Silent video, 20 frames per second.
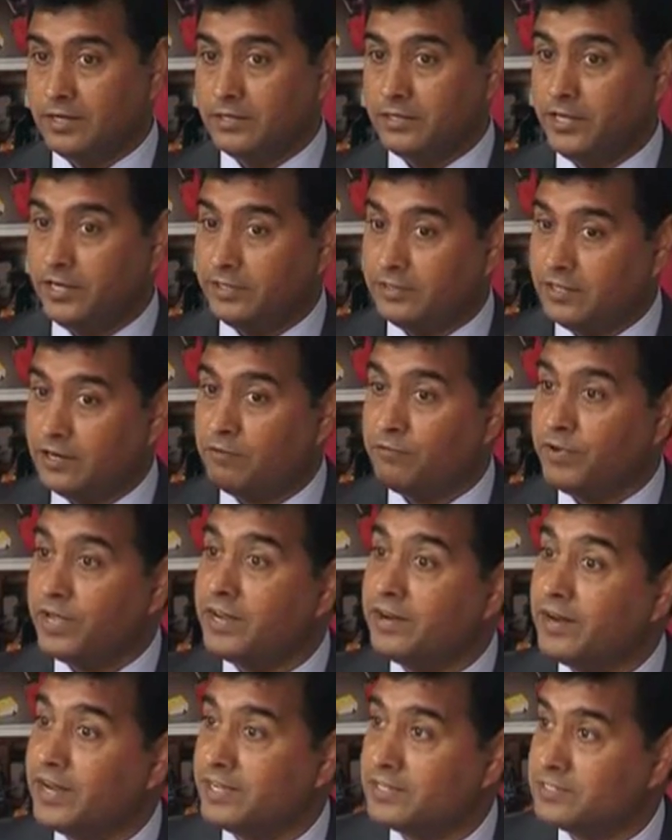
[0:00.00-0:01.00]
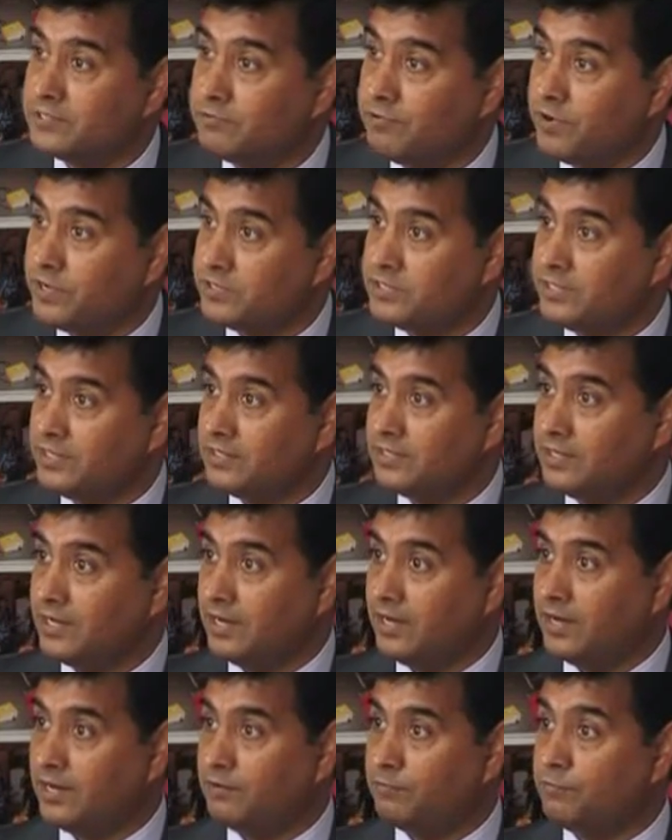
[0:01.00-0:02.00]
take the awareness raising
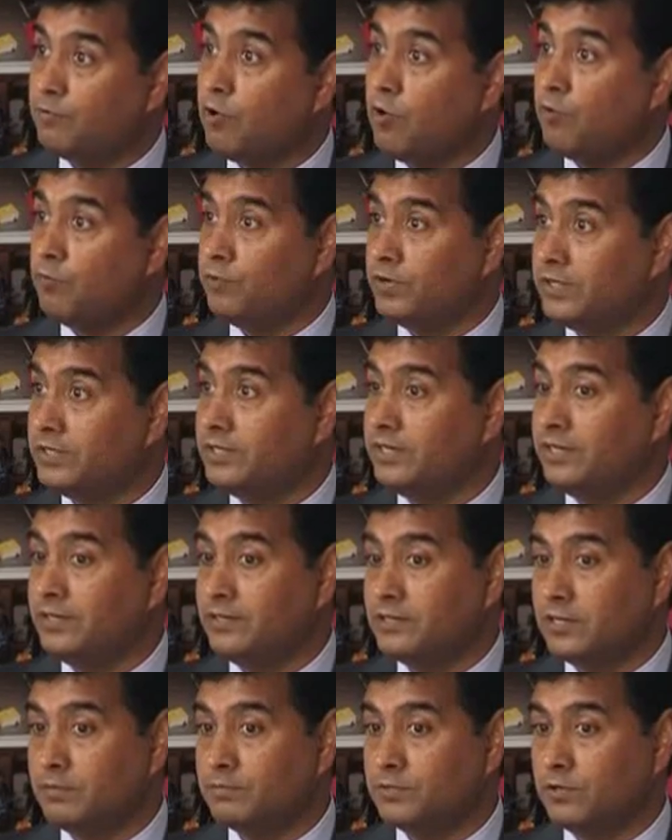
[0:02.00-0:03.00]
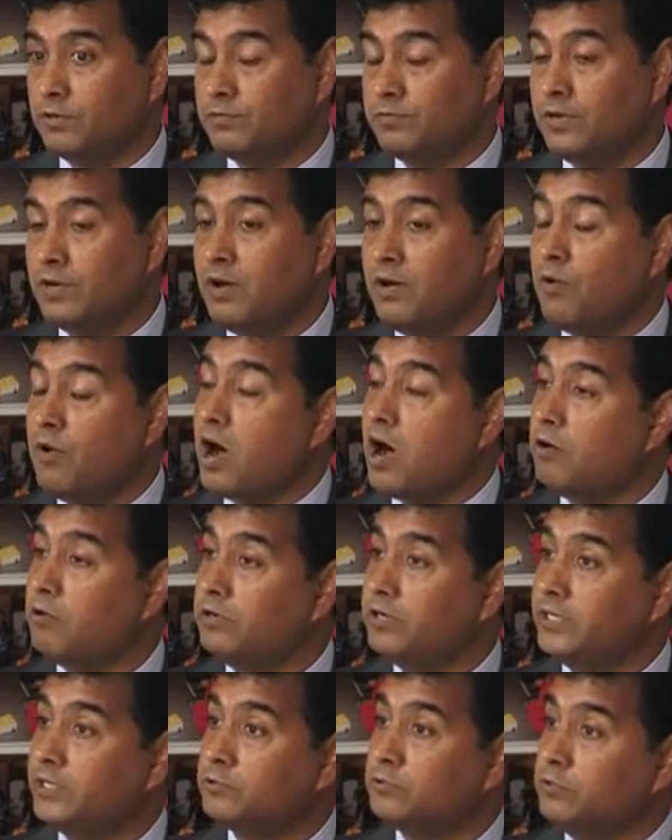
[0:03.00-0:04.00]
forward in terms of
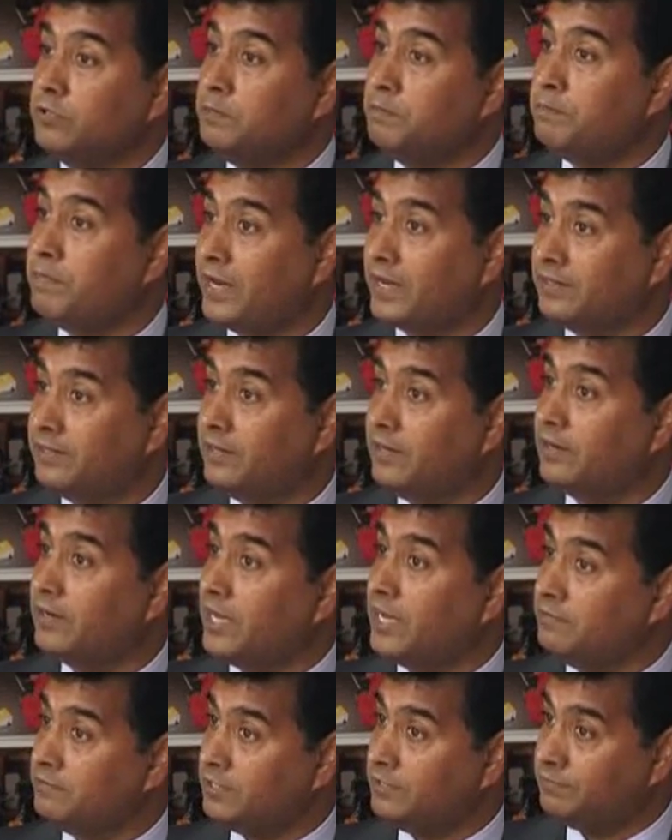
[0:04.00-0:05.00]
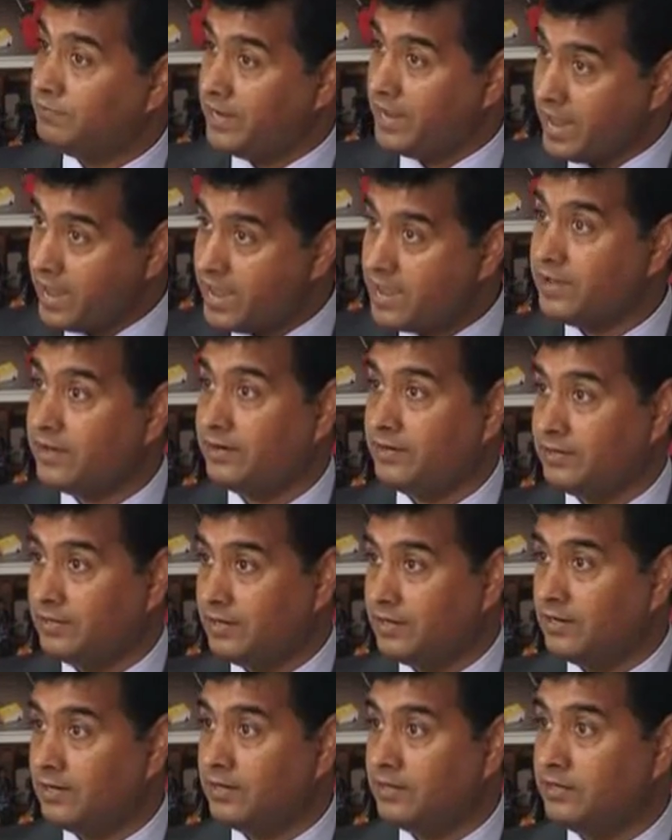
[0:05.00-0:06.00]
how it could impact their lives even here in
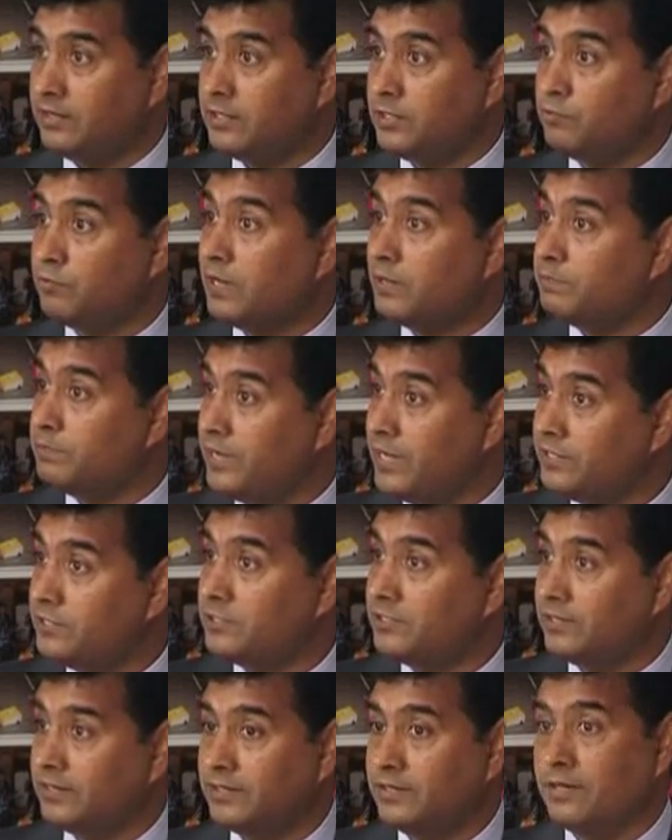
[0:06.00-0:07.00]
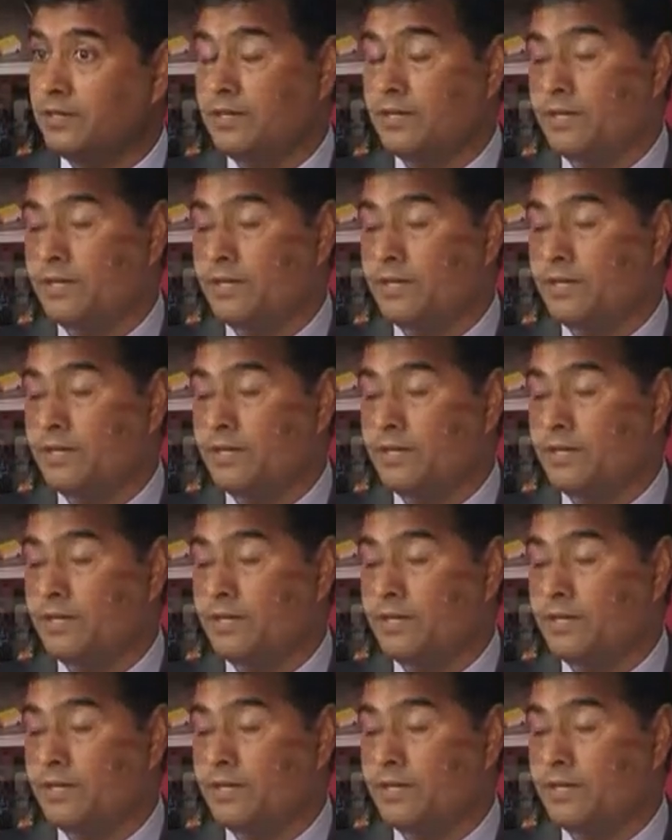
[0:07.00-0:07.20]
a developed nation.